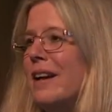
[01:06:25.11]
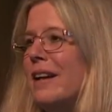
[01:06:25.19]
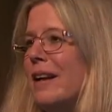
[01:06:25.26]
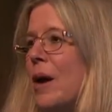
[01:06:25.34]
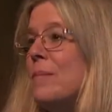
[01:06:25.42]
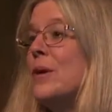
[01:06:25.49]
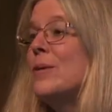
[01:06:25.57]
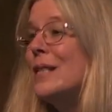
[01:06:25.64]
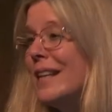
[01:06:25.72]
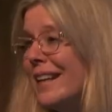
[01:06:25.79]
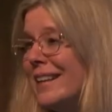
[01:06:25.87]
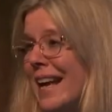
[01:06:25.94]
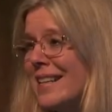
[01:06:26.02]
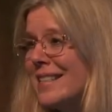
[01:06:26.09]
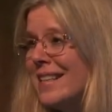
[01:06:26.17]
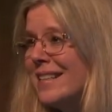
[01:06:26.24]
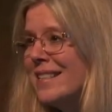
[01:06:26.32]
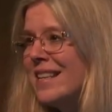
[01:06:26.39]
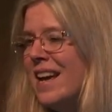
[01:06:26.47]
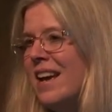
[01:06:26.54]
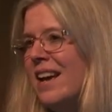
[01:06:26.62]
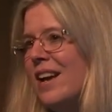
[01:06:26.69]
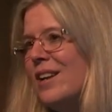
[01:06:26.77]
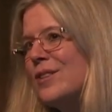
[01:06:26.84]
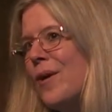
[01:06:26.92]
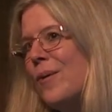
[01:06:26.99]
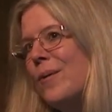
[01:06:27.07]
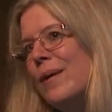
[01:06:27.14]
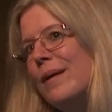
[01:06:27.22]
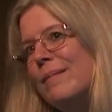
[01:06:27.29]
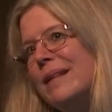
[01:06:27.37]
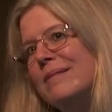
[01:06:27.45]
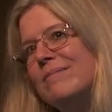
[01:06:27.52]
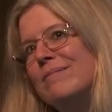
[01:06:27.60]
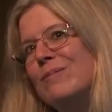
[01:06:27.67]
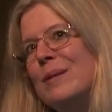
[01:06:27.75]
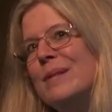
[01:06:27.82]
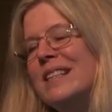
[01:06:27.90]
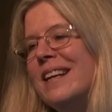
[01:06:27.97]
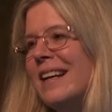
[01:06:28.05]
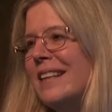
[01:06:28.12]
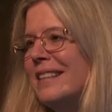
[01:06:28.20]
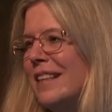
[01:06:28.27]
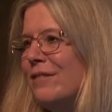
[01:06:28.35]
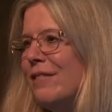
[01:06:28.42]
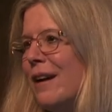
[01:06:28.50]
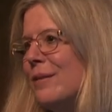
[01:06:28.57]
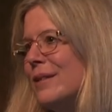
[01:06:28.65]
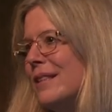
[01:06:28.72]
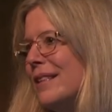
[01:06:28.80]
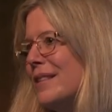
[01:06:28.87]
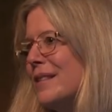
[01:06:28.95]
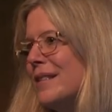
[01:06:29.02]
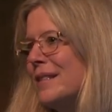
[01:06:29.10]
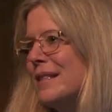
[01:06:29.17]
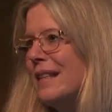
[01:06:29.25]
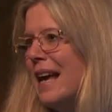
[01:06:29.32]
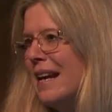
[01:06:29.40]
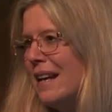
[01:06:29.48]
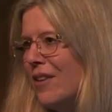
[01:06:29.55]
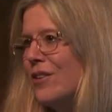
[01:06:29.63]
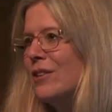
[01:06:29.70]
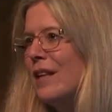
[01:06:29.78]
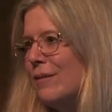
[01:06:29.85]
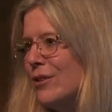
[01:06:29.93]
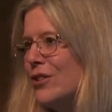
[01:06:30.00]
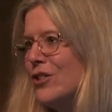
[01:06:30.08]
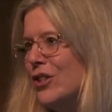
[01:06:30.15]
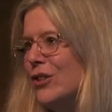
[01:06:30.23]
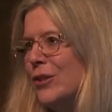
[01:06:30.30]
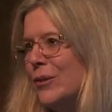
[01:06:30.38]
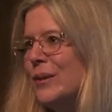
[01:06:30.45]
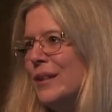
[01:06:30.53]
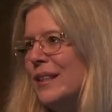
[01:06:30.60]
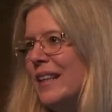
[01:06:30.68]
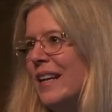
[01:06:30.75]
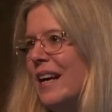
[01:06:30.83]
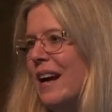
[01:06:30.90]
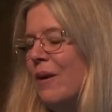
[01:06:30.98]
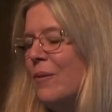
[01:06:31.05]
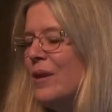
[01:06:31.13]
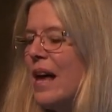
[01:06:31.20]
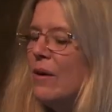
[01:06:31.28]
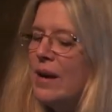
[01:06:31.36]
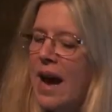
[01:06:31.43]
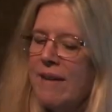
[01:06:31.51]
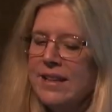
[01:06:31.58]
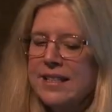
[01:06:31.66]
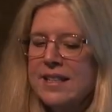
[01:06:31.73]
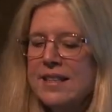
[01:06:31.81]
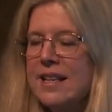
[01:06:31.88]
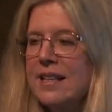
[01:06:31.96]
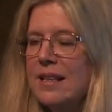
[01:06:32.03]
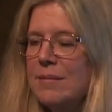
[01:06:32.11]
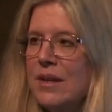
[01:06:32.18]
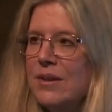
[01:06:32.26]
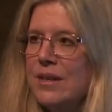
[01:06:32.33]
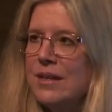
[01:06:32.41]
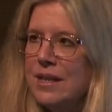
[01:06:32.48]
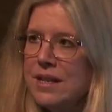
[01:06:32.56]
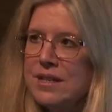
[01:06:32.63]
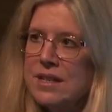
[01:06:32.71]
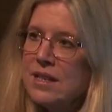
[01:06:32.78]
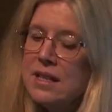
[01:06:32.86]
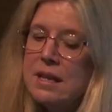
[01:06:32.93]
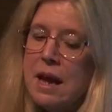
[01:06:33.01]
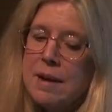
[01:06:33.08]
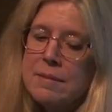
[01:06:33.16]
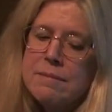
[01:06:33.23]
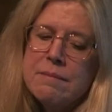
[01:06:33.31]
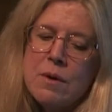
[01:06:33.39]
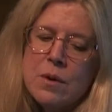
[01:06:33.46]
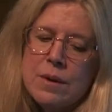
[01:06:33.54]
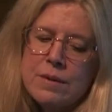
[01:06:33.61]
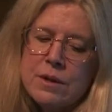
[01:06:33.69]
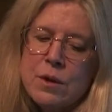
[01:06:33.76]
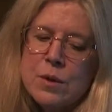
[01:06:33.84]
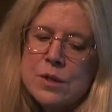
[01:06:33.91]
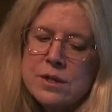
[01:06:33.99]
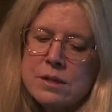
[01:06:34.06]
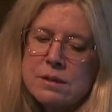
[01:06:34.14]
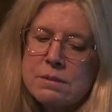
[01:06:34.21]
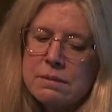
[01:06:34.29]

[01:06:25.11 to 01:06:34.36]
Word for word: amusing in that sense. So, I mean, women can identify with this at other levels too, without having to think that Mira does this. And, and mo those,